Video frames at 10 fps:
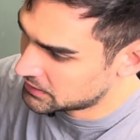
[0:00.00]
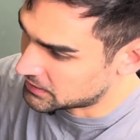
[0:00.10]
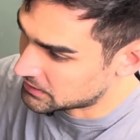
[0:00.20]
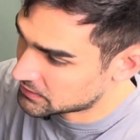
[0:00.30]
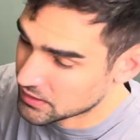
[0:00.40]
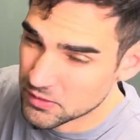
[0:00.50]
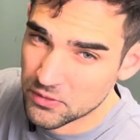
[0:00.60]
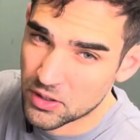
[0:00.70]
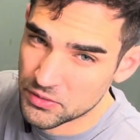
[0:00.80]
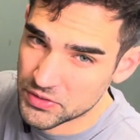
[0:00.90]
it's kind of
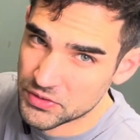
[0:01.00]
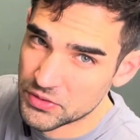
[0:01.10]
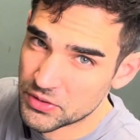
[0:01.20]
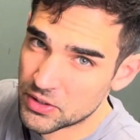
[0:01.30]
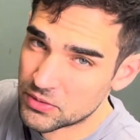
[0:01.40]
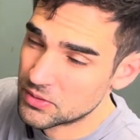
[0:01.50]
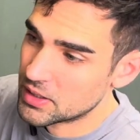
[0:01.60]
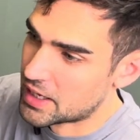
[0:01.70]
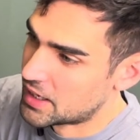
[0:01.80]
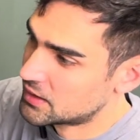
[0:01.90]
a €100
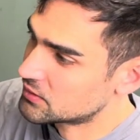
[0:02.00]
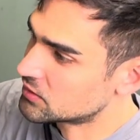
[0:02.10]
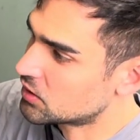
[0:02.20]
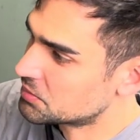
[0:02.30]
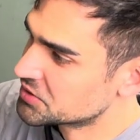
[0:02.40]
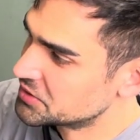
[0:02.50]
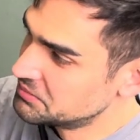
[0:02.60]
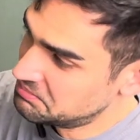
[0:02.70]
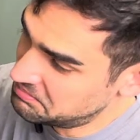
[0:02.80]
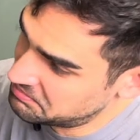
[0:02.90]
add-on
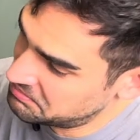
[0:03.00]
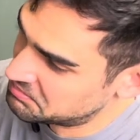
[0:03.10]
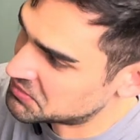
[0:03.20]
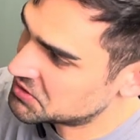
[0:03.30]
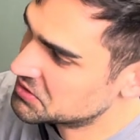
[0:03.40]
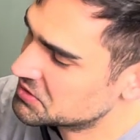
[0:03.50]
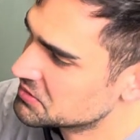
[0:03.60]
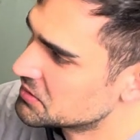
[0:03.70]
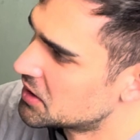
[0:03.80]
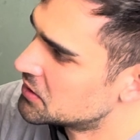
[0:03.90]
option, which
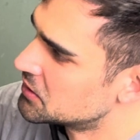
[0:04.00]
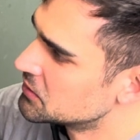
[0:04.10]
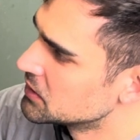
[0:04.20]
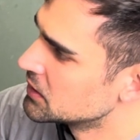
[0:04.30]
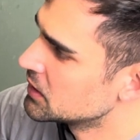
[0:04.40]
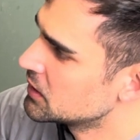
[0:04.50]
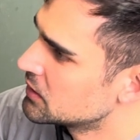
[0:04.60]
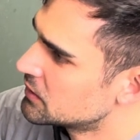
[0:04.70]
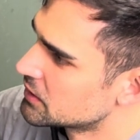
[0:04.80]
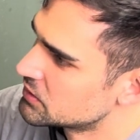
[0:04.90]
I don't know,
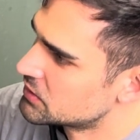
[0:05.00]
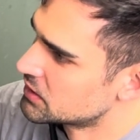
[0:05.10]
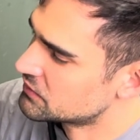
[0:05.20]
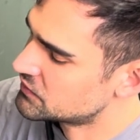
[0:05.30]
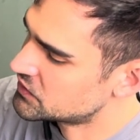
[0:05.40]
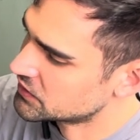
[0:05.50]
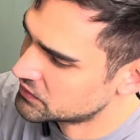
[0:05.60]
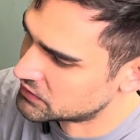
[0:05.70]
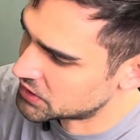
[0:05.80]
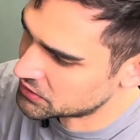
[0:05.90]
they could have
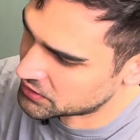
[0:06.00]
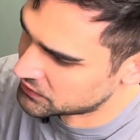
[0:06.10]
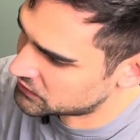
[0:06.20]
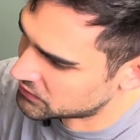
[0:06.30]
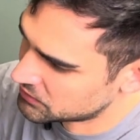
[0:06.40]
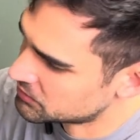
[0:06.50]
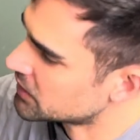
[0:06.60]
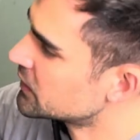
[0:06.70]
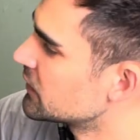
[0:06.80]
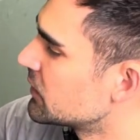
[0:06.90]
just increased the
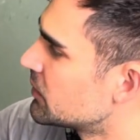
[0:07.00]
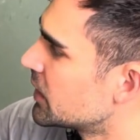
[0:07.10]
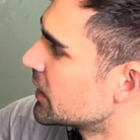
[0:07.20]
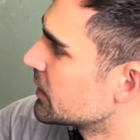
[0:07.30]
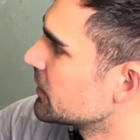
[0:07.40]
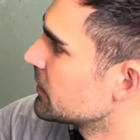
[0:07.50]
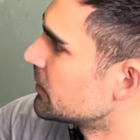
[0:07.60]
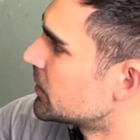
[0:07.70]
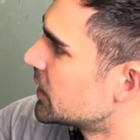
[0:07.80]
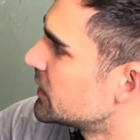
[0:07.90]
price of the bike
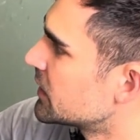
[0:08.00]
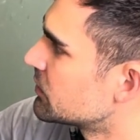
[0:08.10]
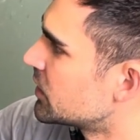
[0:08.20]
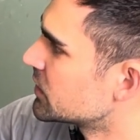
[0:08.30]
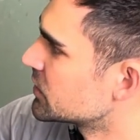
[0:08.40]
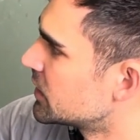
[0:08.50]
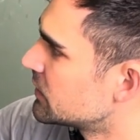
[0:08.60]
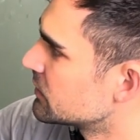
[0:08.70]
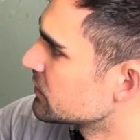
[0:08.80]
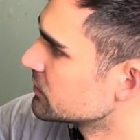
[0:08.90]
by that much
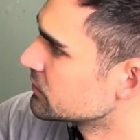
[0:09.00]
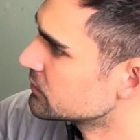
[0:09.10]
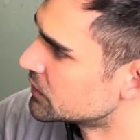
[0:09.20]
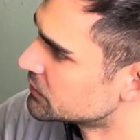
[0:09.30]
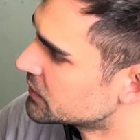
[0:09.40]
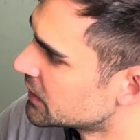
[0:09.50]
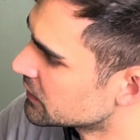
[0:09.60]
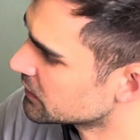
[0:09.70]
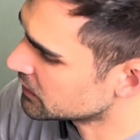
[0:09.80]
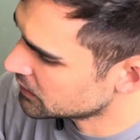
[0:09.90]
and you would
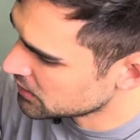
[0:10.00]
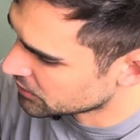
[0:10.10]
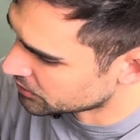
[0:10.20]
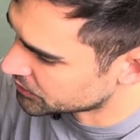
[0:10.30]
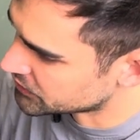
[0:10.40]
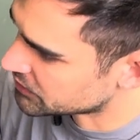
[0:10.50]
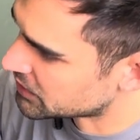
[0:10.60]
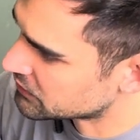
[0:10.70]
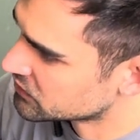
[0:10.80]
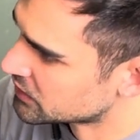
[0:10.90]
get computer
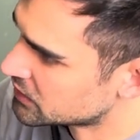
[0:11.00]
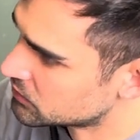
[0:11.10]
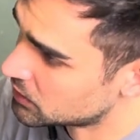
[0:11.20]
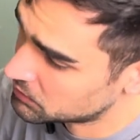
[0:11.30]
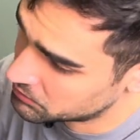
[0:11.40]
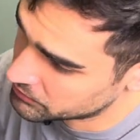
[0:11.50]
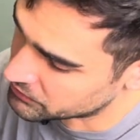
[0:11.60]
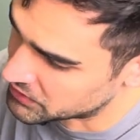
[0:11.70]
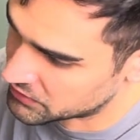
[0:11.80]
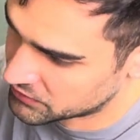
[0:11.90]
mount straight away
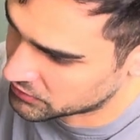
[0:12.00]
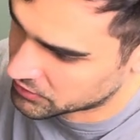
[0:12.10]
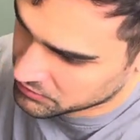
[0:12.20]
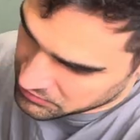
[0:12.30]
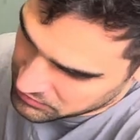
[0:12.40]
if you're,